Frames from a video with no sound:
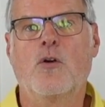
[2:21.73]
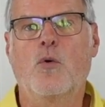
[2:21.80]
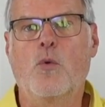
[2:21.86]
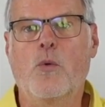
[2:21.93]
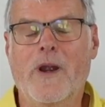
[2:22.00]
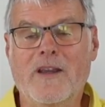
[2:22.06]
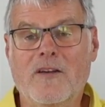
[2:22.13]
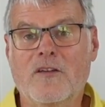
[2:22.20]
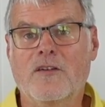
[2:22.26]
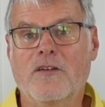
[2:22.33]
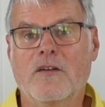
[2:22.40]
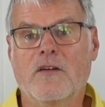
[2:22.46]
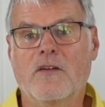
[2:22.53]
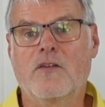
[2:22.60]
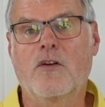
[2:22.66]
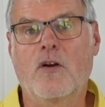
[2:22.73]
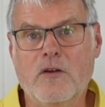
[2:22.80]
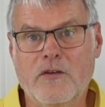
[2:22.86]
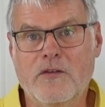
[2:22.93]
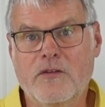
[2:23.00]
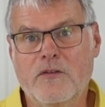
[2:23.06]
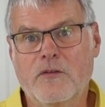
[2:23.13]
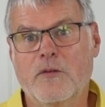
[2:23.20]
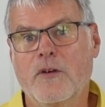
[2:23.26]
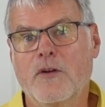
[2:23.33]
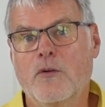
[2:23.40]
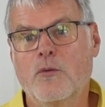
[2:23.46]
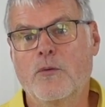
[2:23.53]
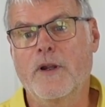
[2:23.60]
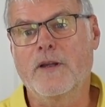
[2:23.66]
wet socks
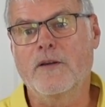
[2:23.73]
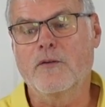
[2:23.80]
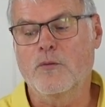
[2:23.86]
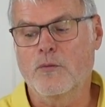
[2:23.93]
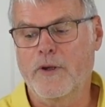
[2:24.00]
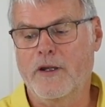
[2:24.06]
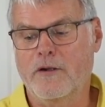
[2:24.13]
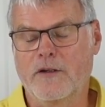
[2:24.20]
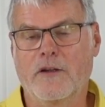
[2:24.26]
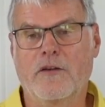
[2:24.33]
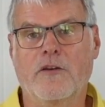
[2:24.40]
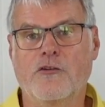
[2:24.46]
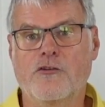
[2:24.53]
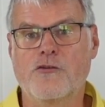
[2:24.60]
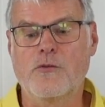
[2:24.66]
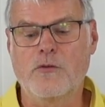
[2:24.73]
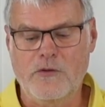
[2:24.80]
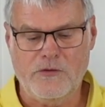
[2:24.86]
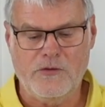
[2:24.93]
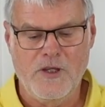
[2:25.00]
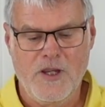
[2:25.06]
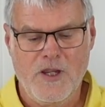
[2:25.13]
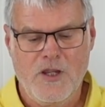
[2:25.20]
when wearing the shoes